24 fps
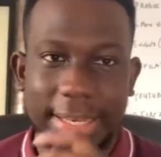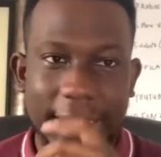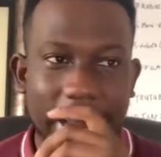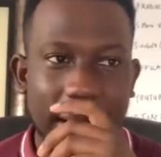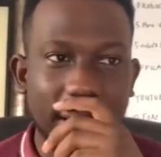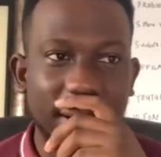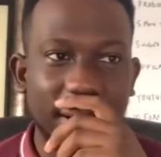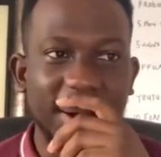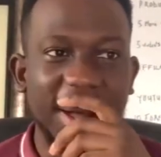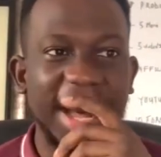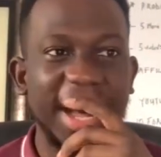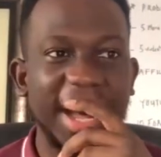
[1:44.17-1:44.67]

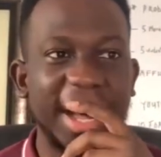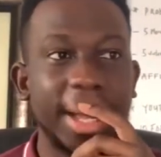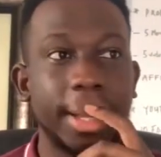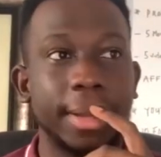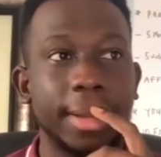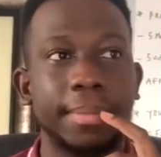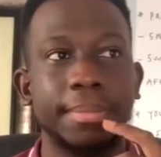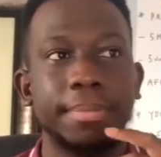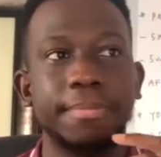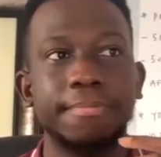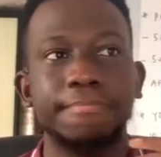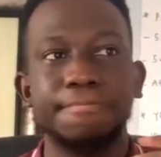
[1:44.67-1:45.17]

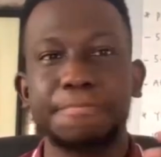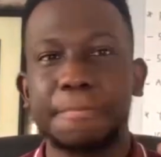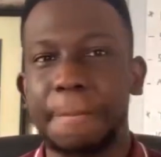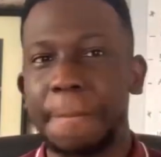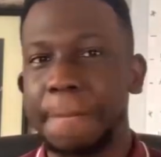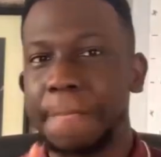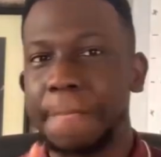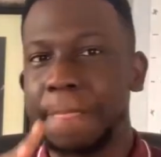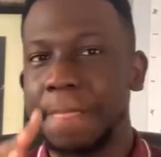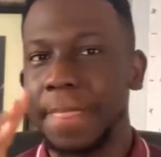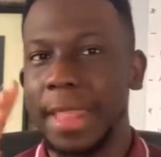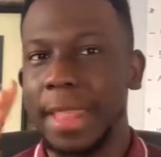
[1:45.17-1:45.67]
Now,
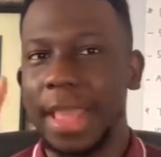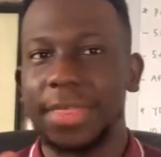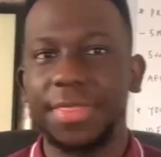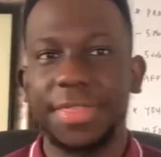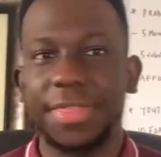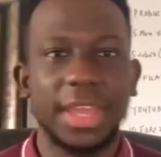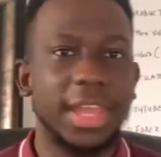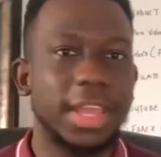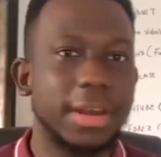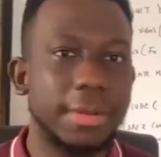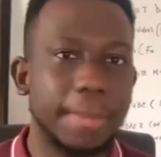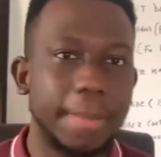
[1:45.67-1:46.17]

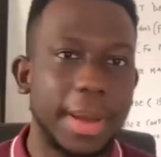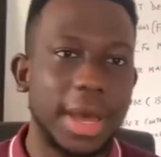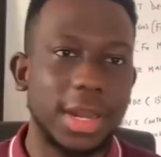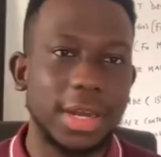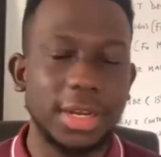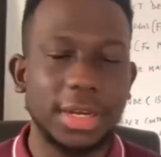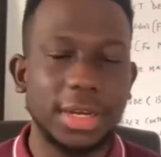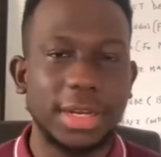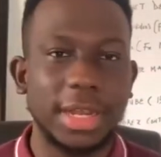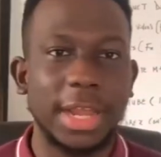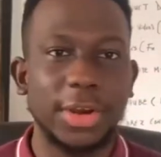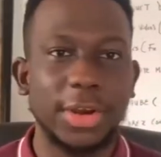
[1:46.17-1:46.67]
thinking about
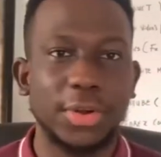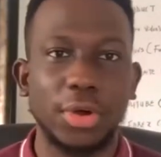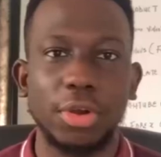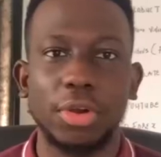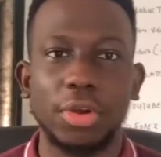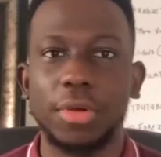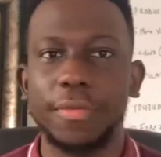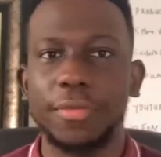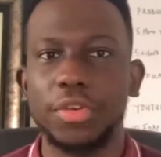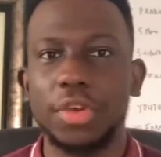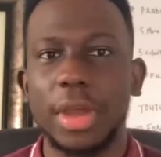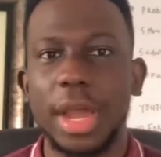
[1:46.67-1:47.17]
it, I know a
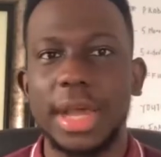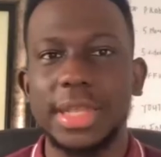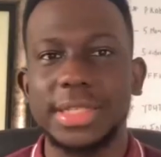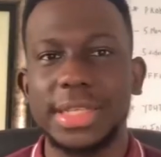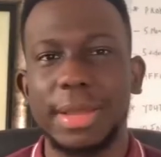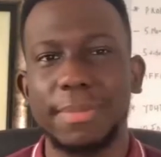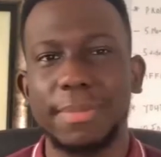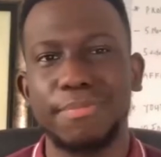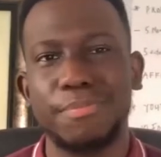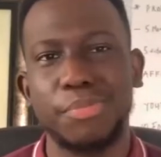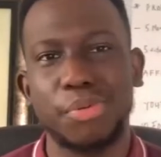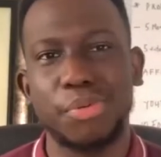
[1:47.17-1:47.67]
lot of you guys
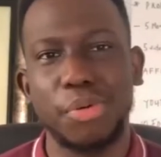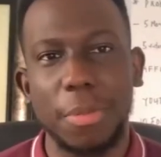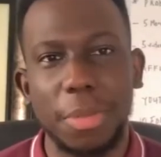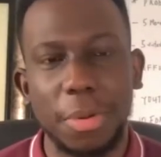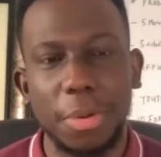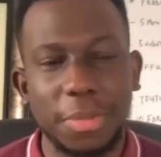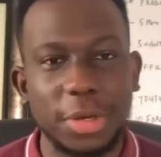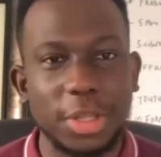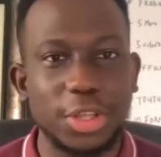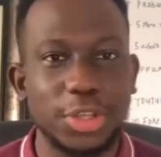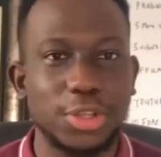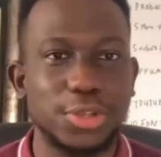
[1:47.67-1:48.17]
are
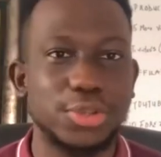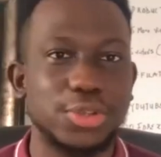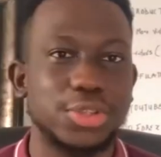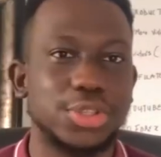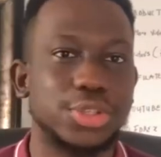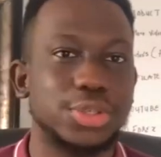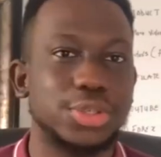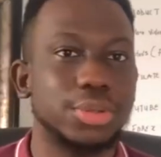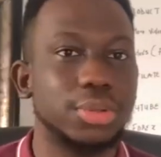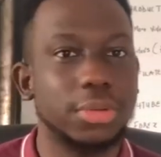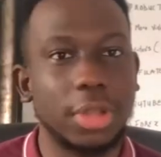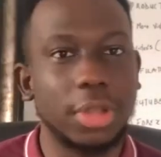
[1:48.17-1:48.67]
probably
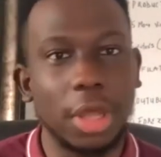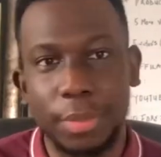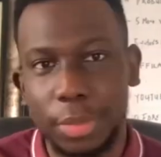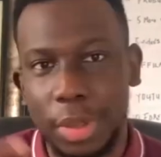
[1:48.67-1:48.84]
used to,